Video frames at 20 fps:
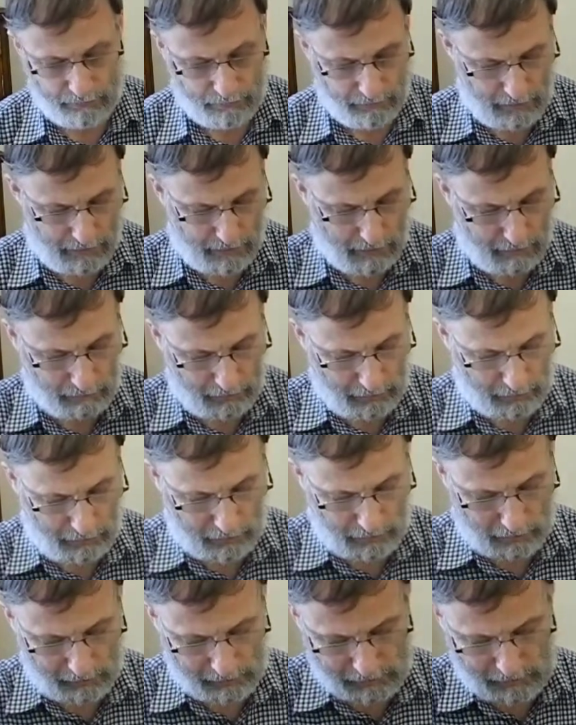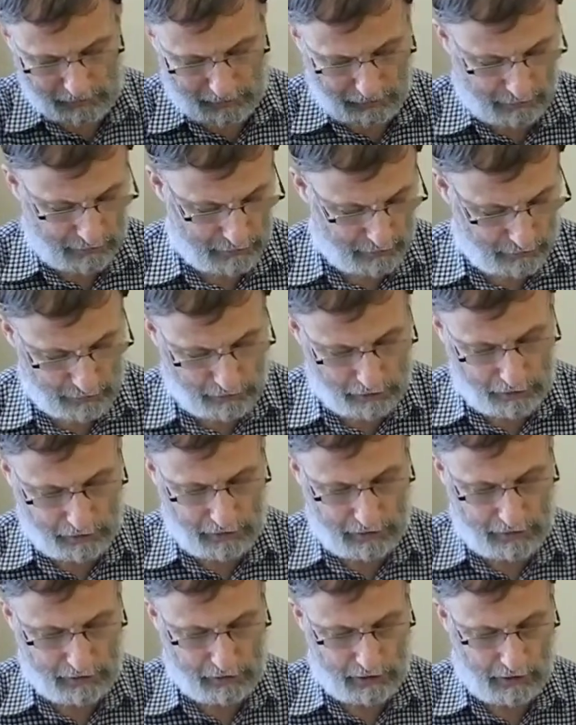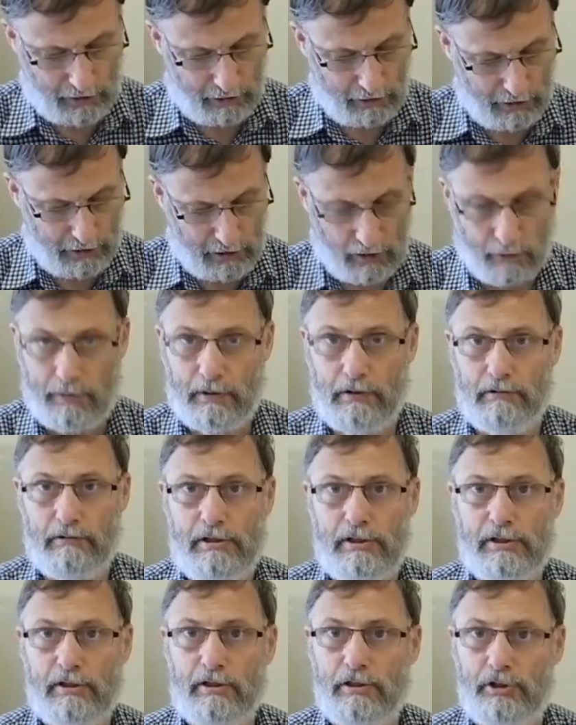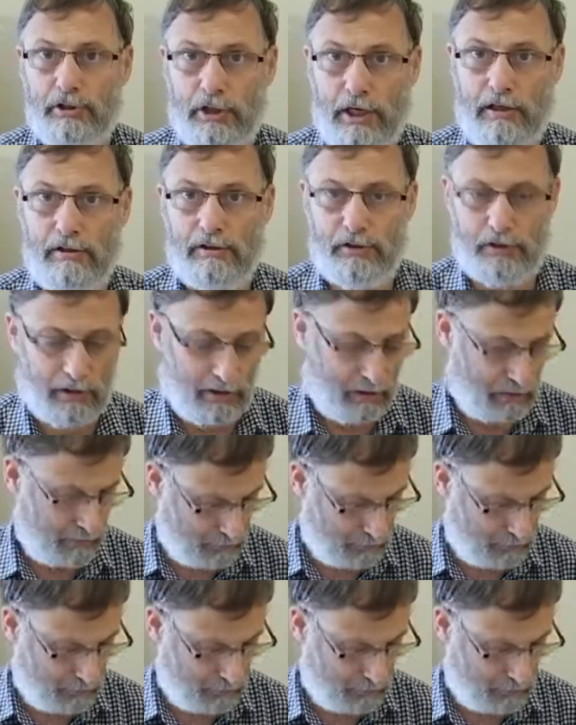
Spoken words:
the only thing I did is I changed that eye cup, and the reason I changed it